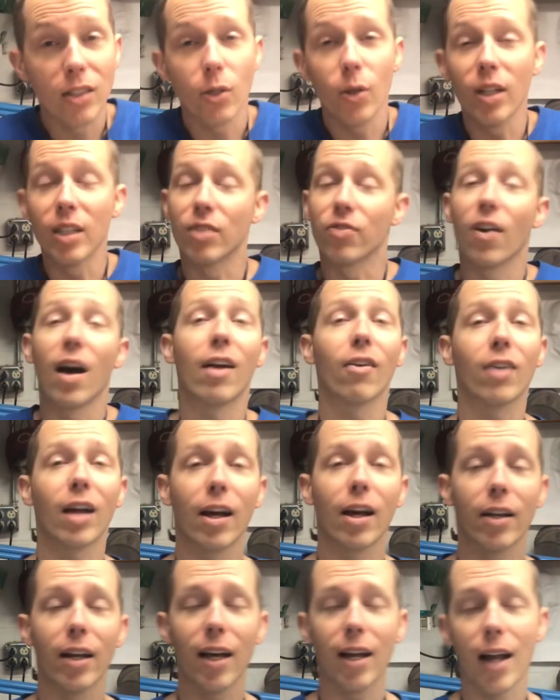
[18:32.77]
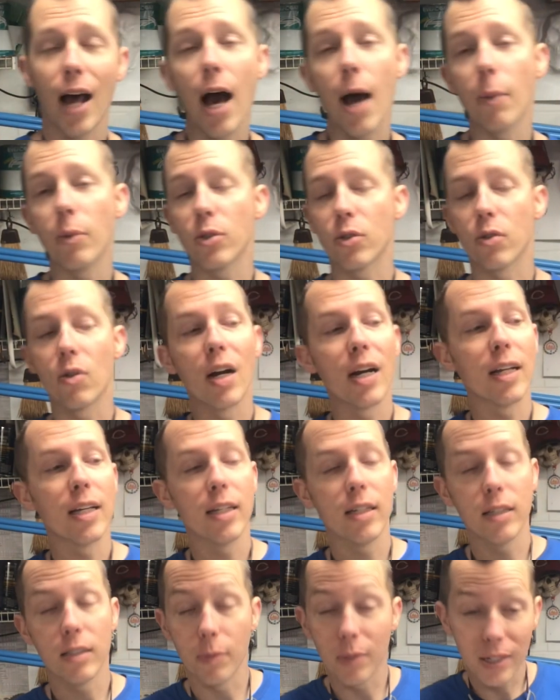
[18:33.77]
so it is final countdown. I'm just
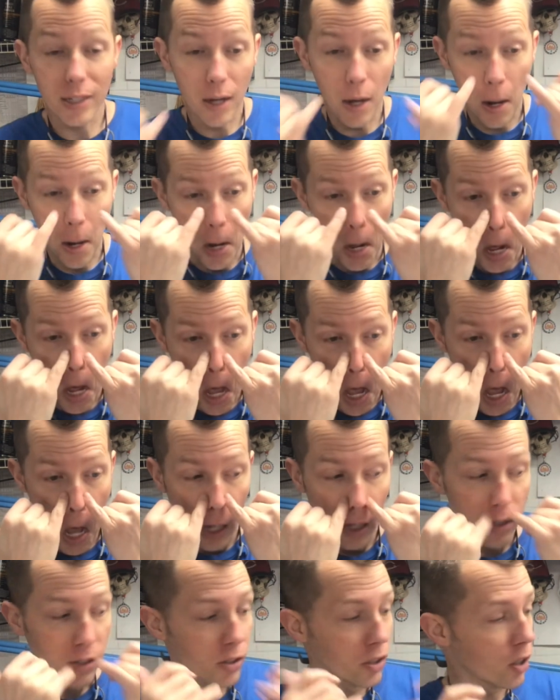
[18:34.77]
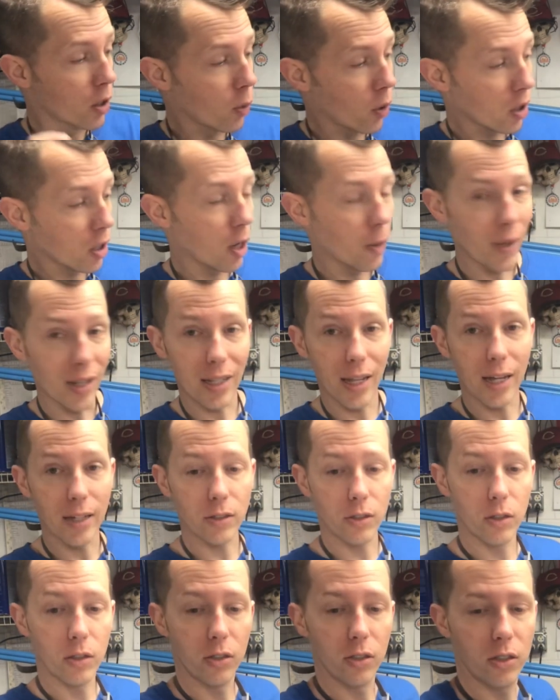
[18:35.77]
ready to be done. Still working on my
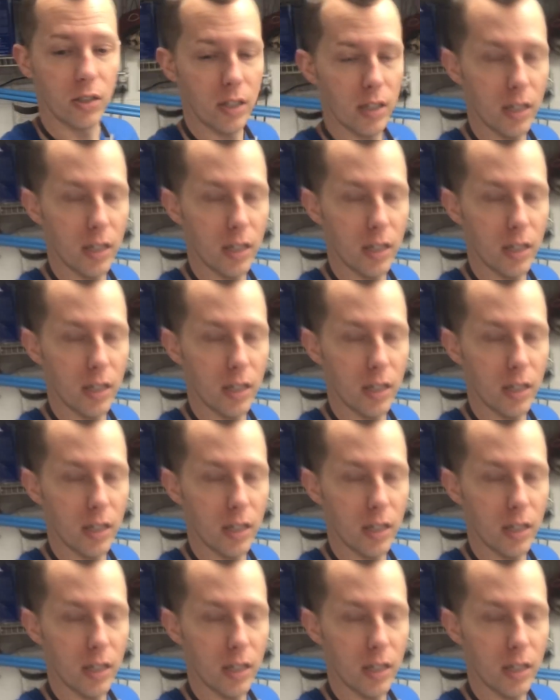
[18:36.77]
lantern. You can see